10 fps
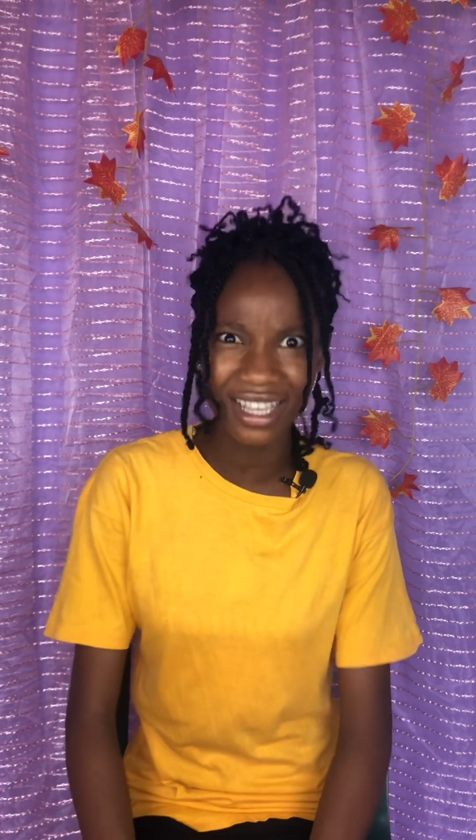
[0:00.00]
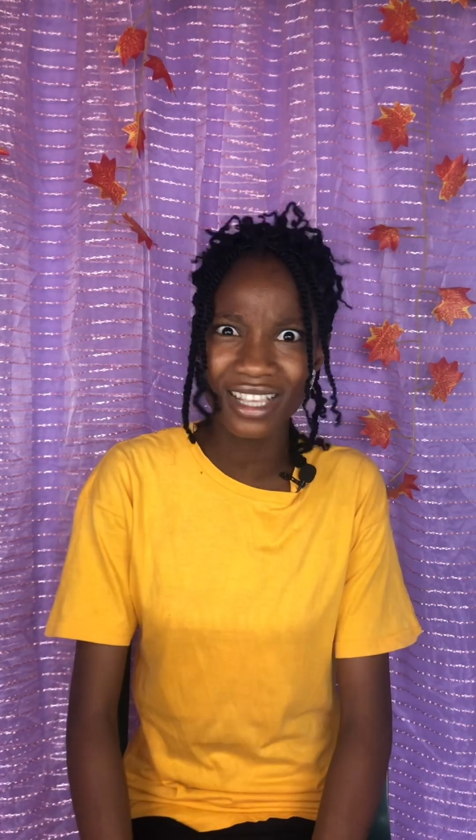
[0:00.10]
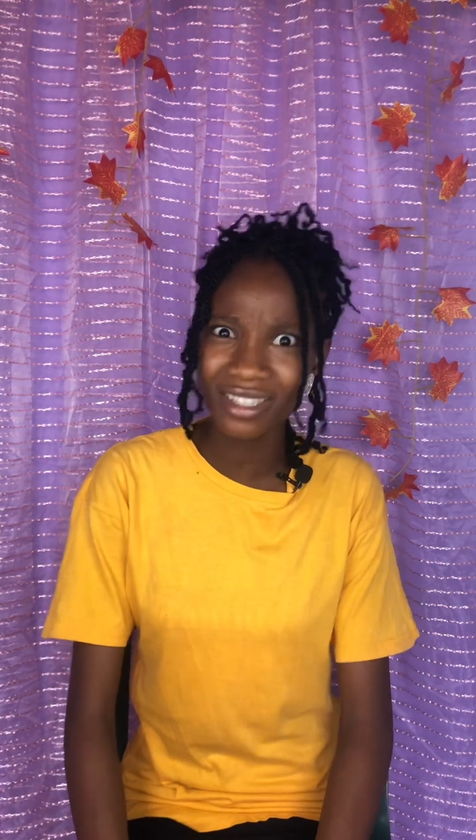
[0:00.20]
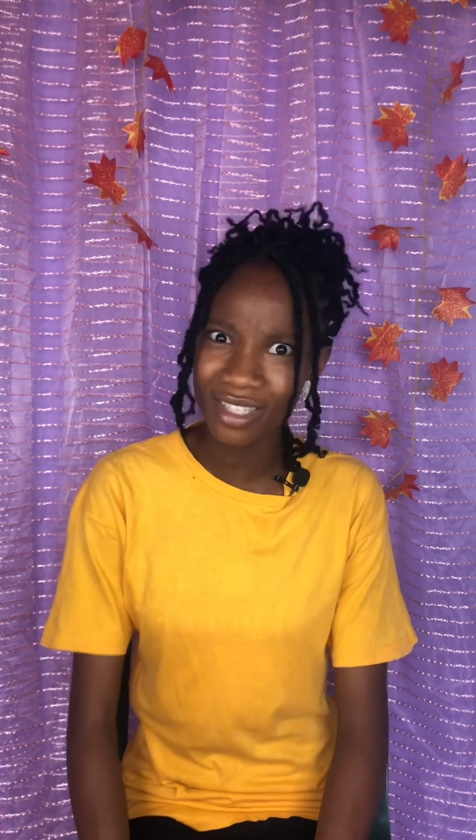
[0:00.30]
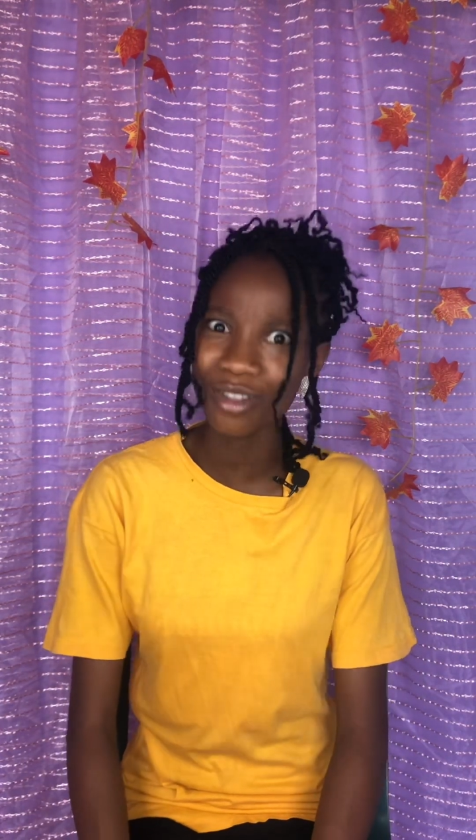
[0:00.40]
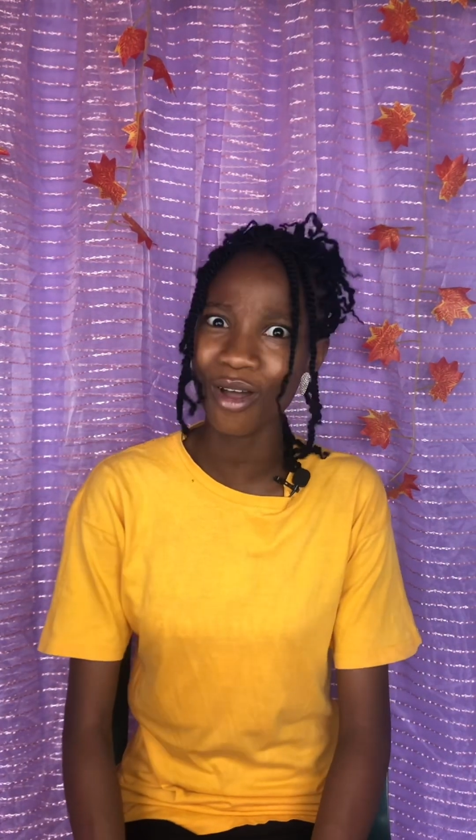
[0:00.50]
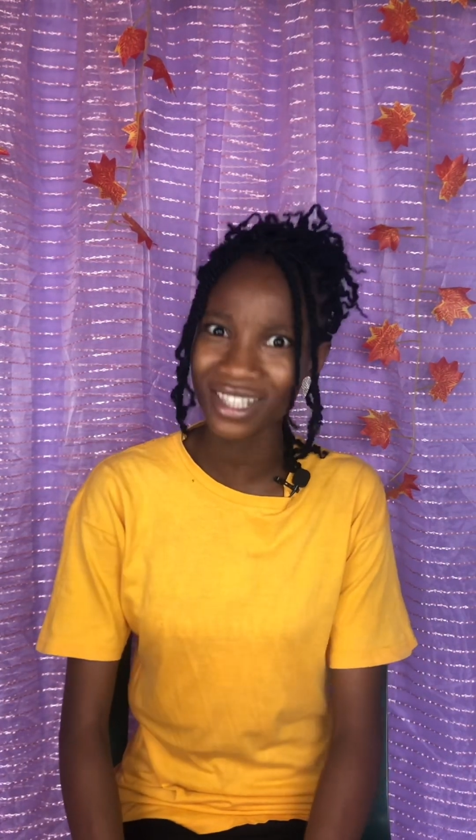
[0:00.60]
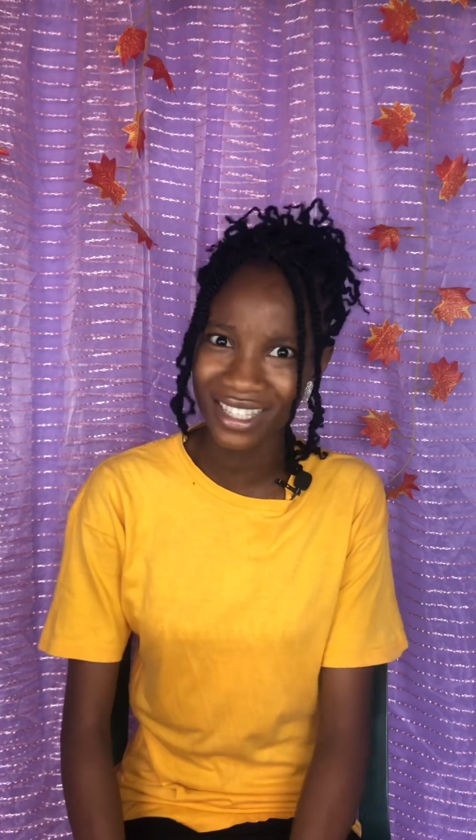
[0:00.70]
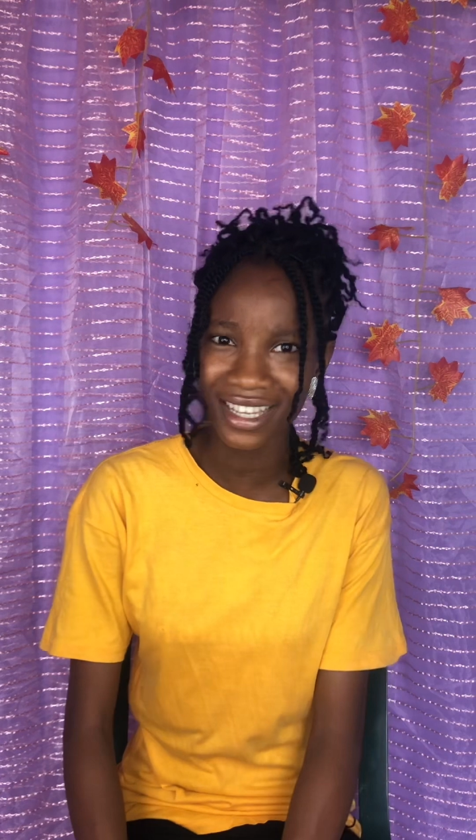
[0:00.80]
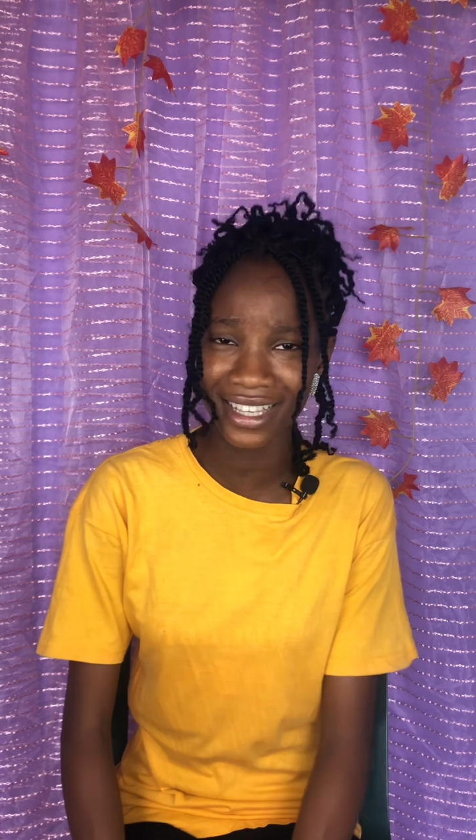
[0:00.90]
it's
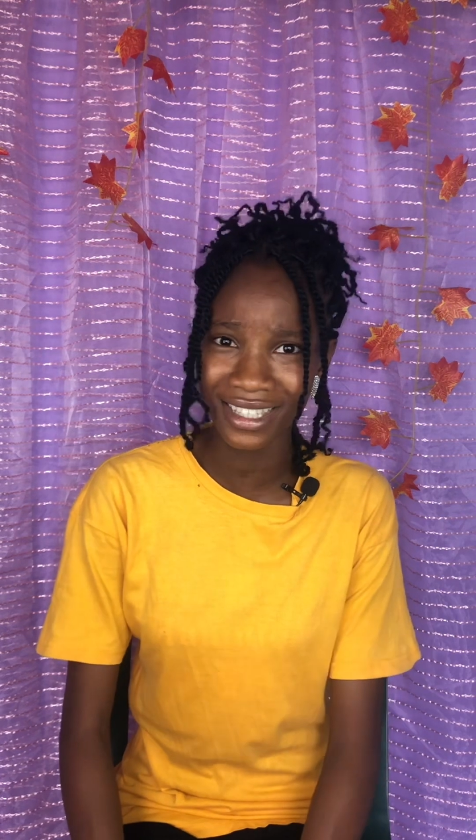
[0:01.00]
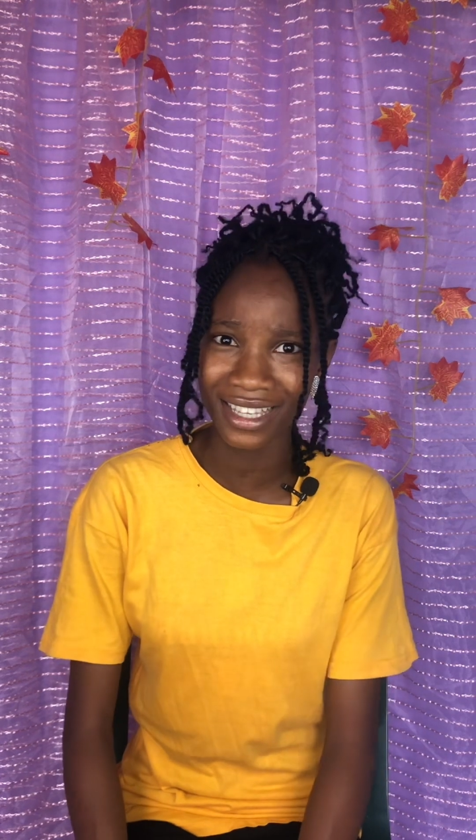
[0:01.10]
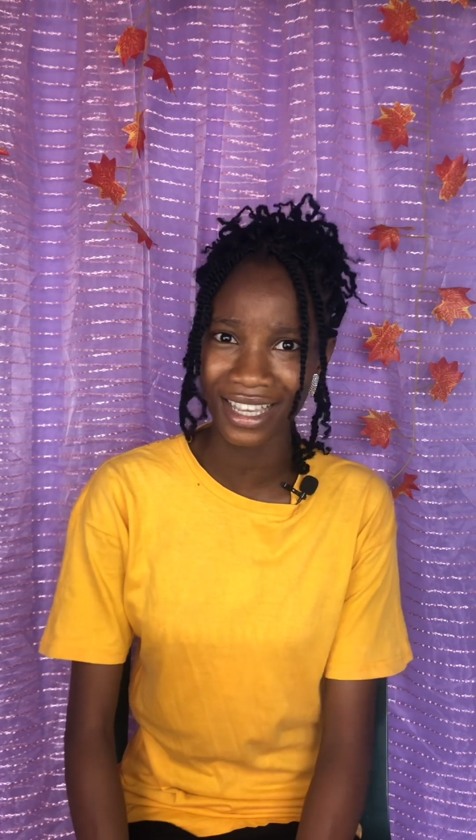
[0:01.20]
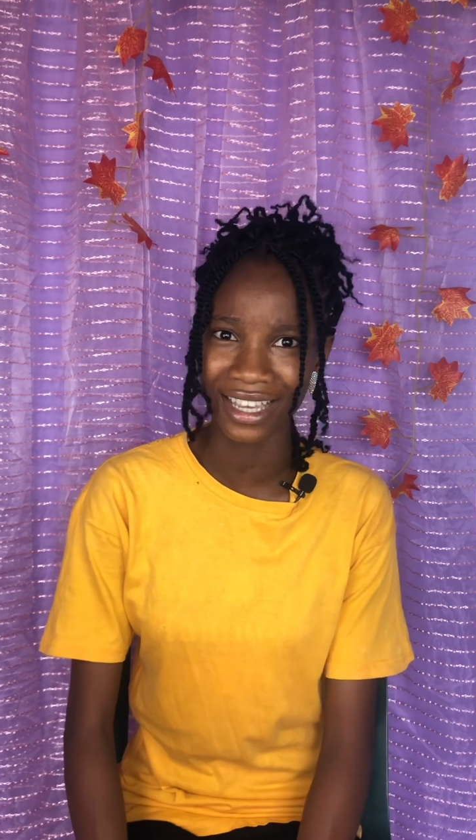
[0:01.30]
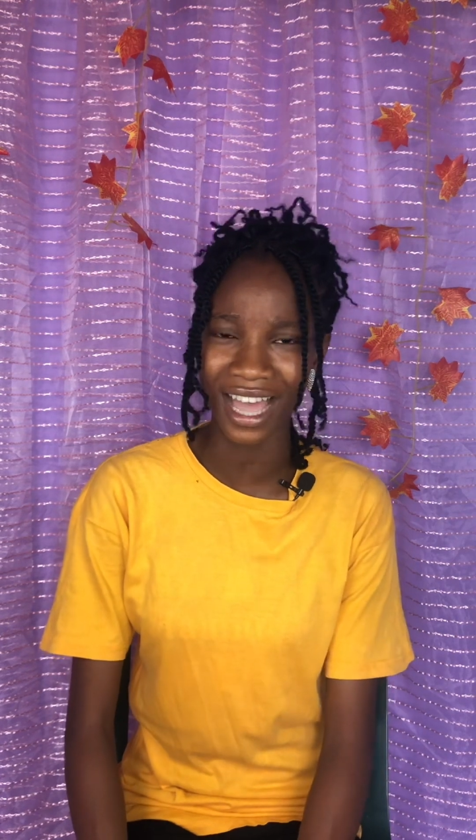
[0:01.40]
not easy.